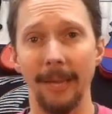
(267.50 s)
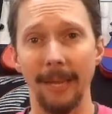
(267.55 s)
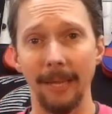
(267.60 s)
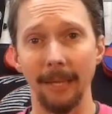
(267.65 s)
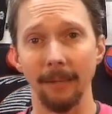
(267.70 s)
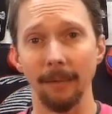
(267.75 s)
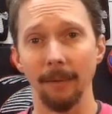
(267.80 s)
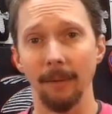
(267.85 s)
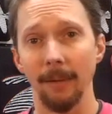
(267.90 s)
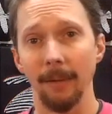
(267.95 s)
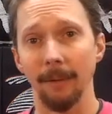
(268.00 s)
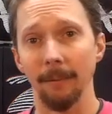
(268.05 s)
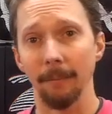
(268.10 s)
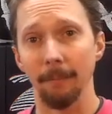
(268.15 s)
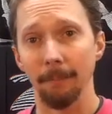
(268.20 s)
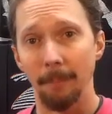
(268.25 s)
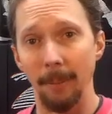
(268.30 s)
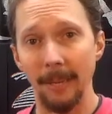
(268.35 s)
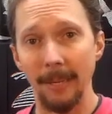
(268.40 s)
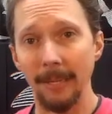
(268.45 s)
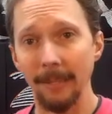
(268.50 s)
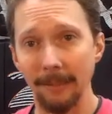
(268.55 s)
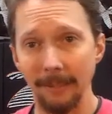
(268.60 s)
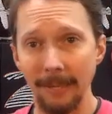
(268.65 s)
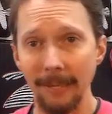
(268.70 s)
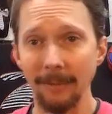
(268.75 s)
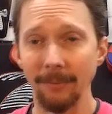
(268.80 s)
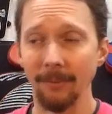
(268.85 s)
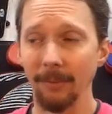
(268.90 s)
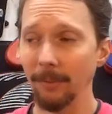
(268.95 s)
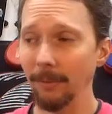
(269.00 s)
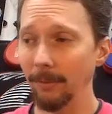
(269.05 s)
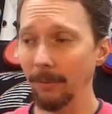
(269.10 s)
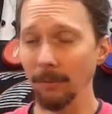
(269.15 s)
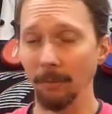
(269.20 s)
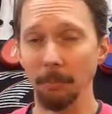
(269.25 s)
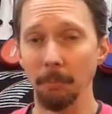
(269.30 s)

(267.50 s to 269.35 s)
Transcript: and pay attention because